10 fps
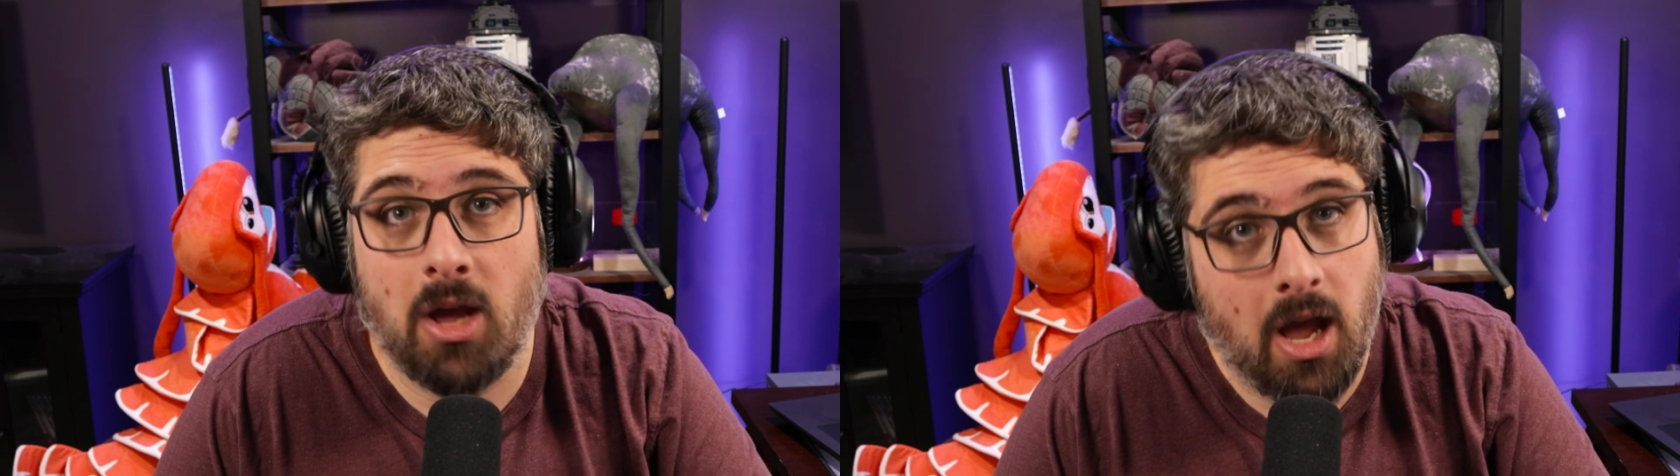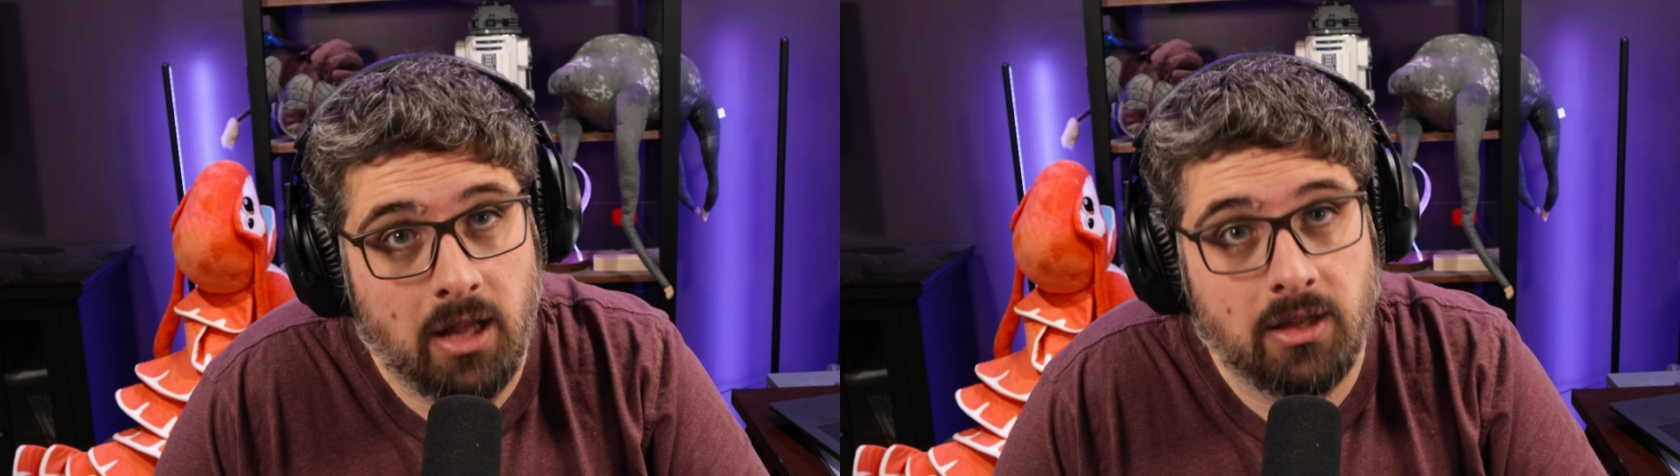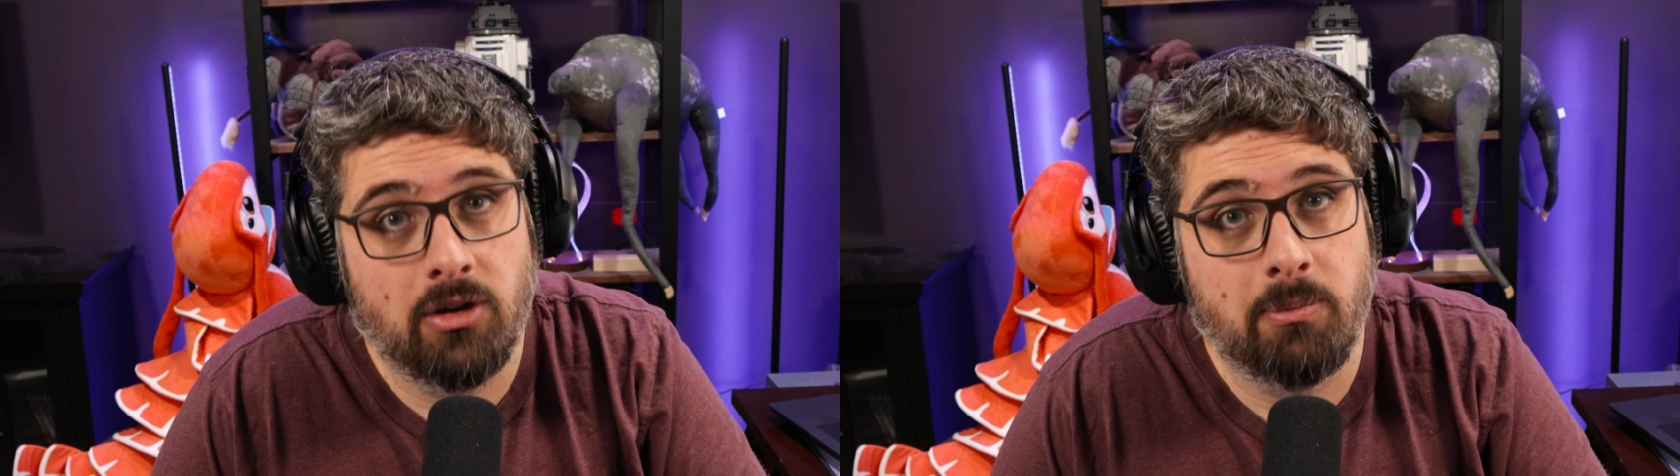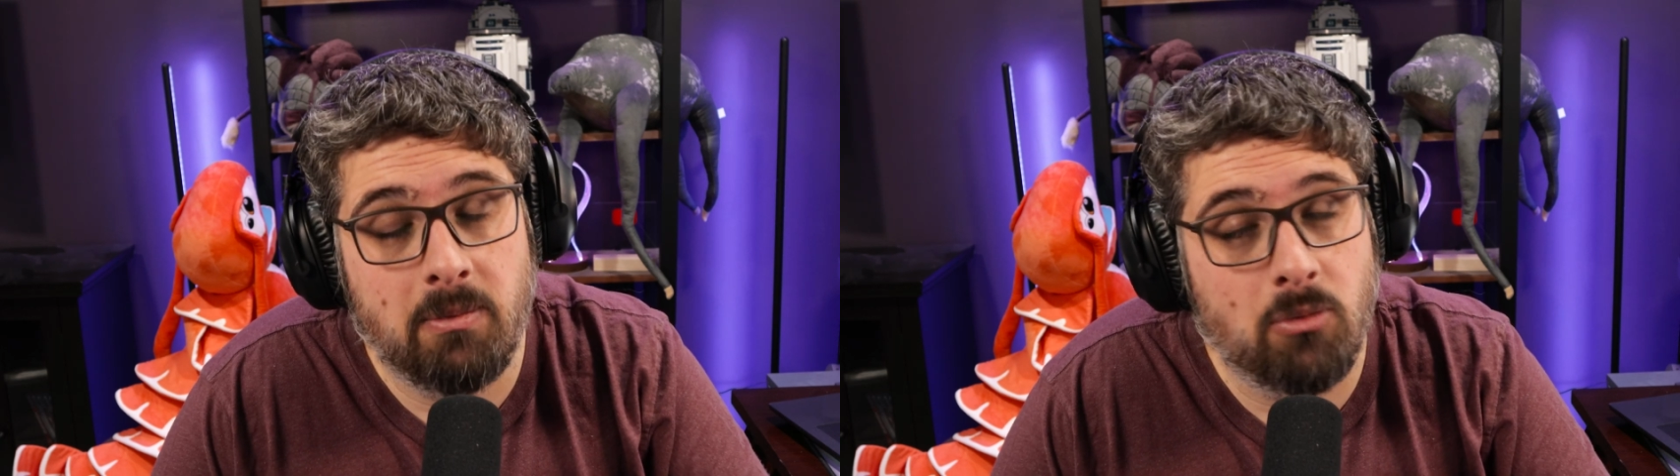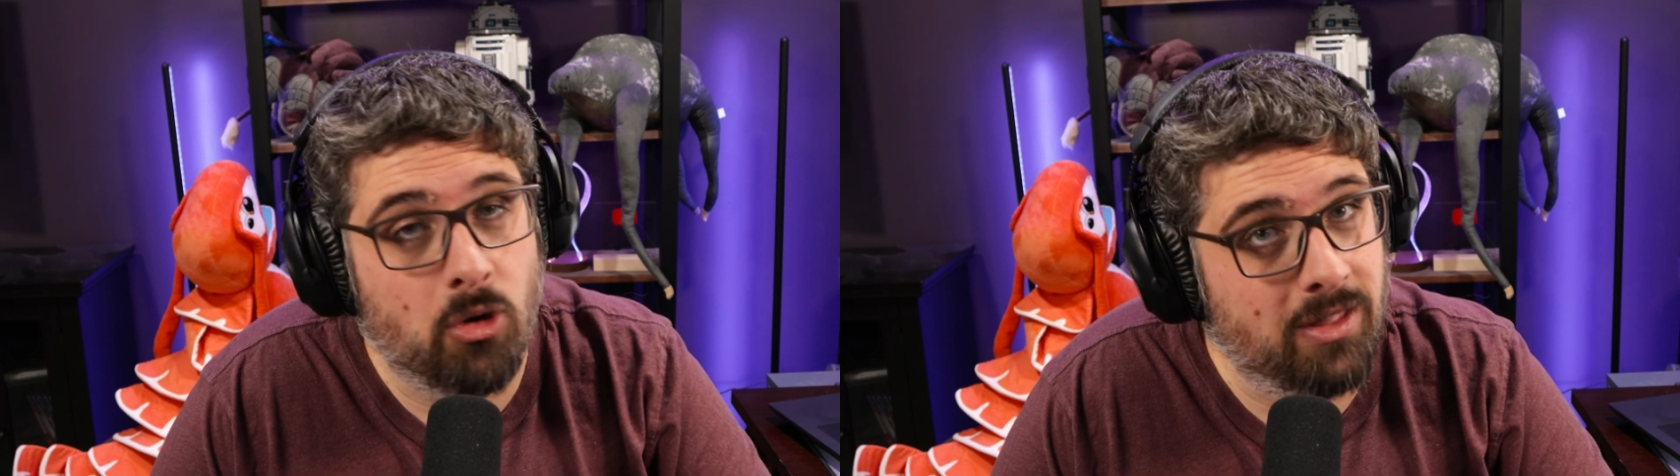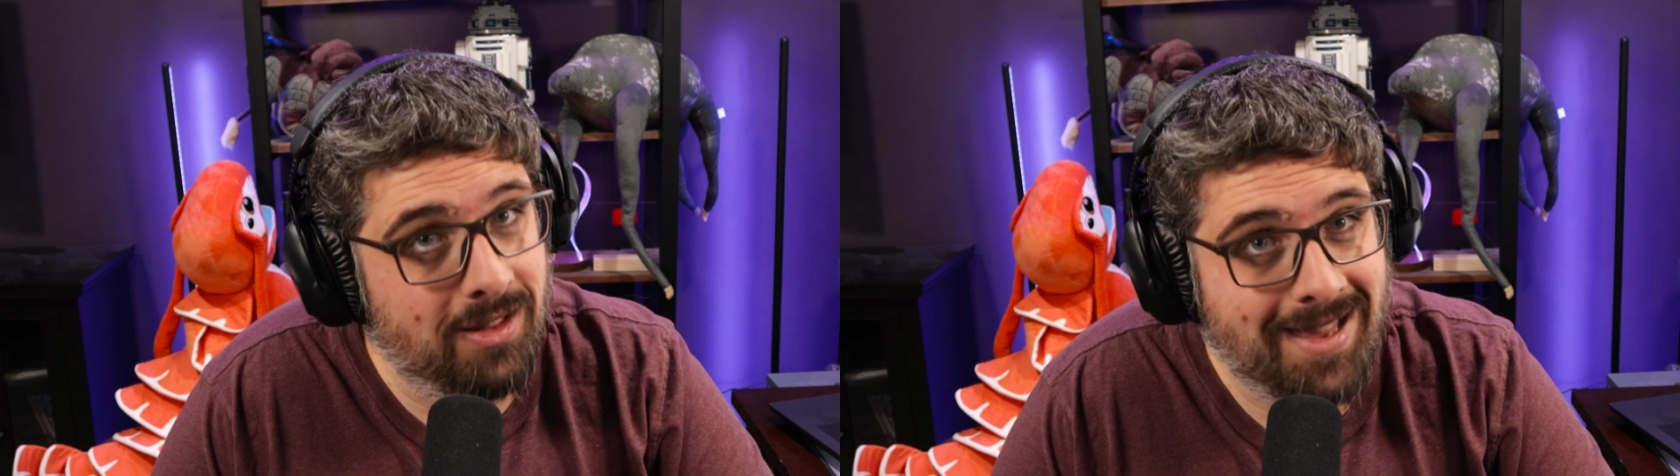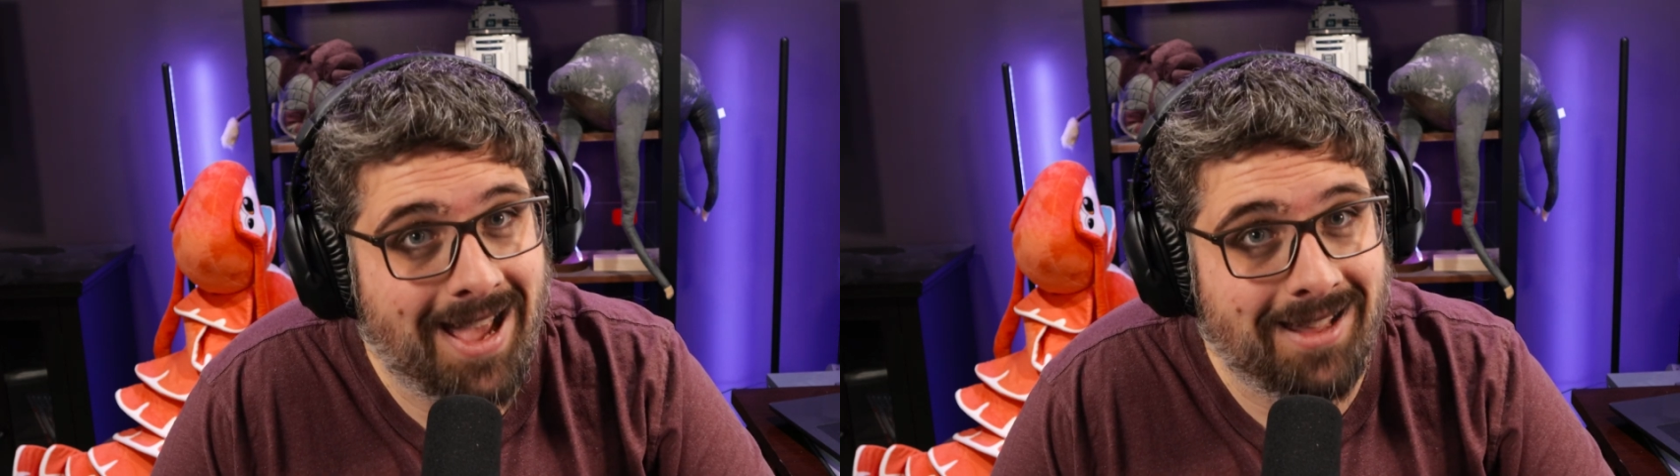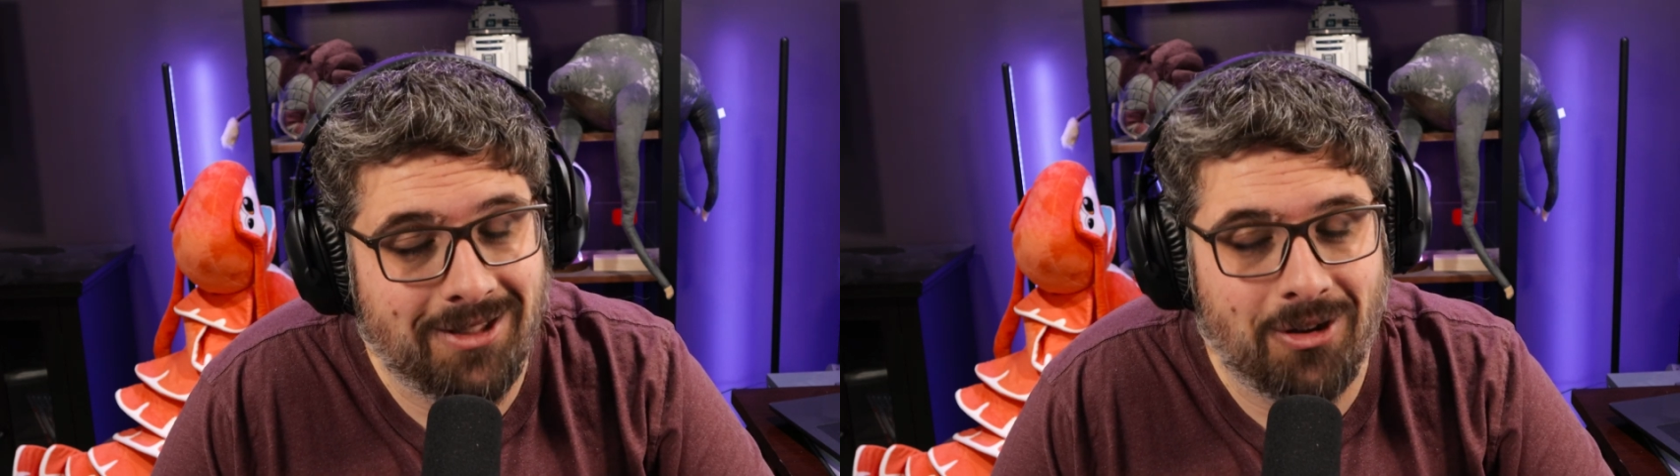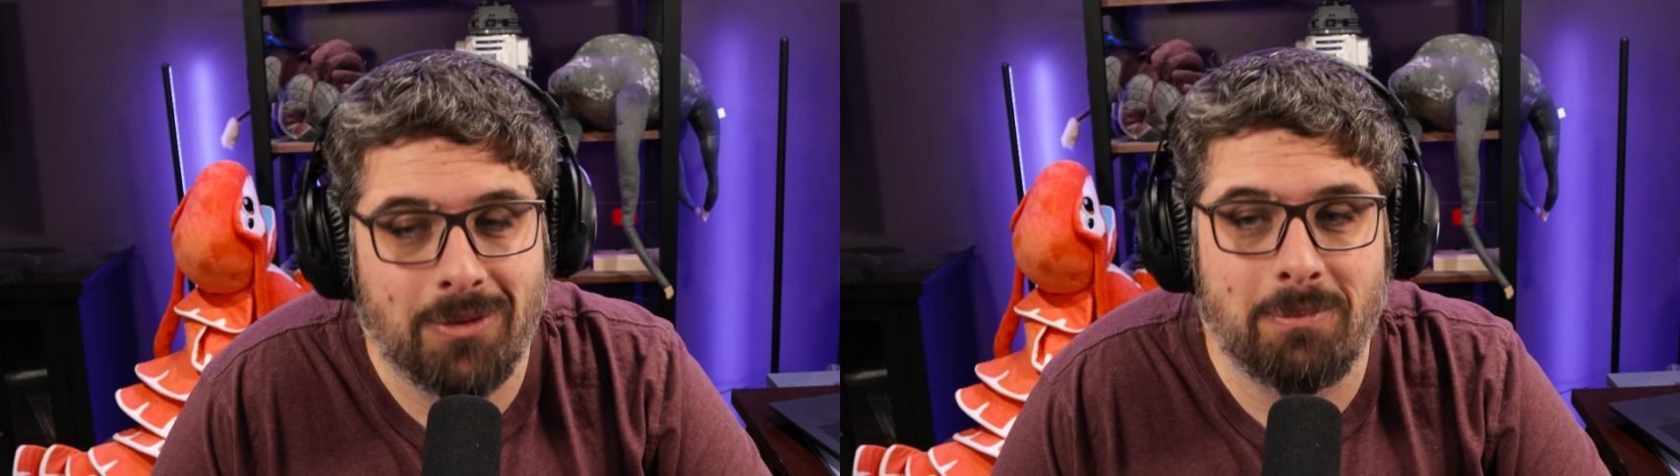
a little bit more than that, though,